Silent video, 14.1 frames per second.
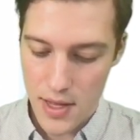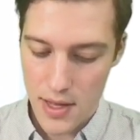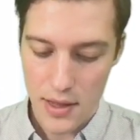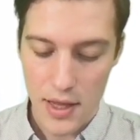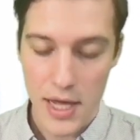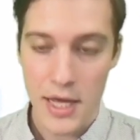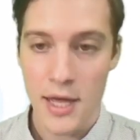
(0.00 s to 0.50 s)

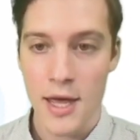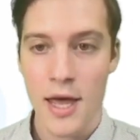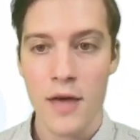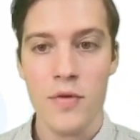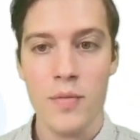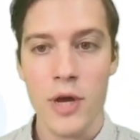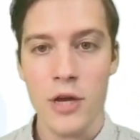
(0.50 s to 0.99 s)
like I have
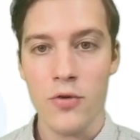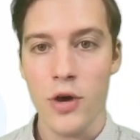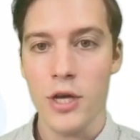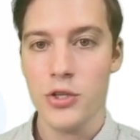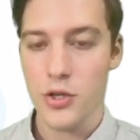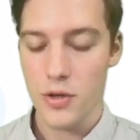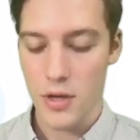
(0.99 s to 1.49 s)
in my
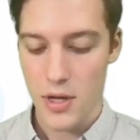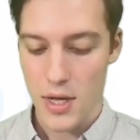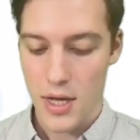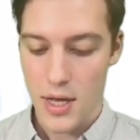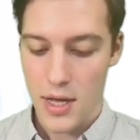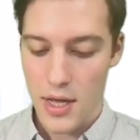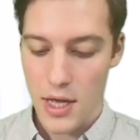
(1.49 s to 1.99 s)
question,
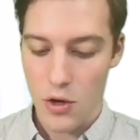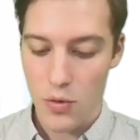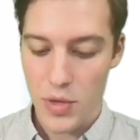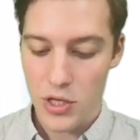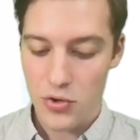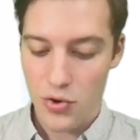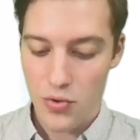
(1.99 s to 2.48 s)
it will be
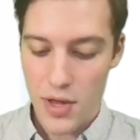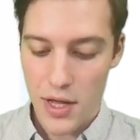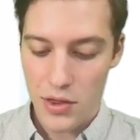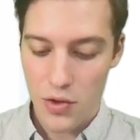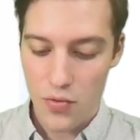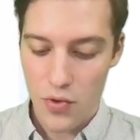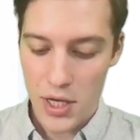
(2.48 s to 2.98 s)
true that
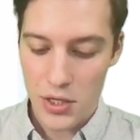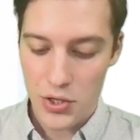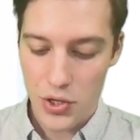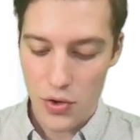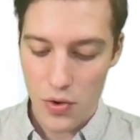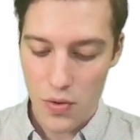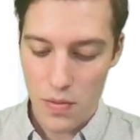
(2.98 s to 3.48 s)
the
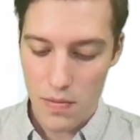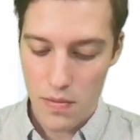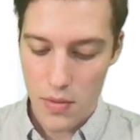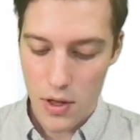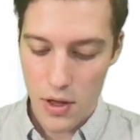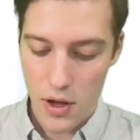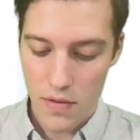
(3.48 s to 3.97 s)
ratio
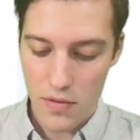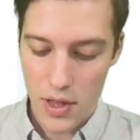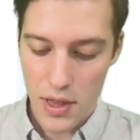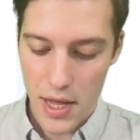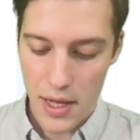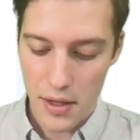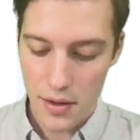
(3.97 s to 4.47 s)
of the
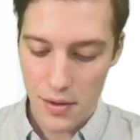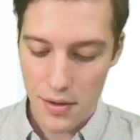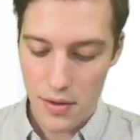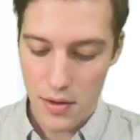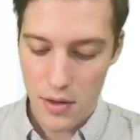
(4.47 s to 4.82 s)
length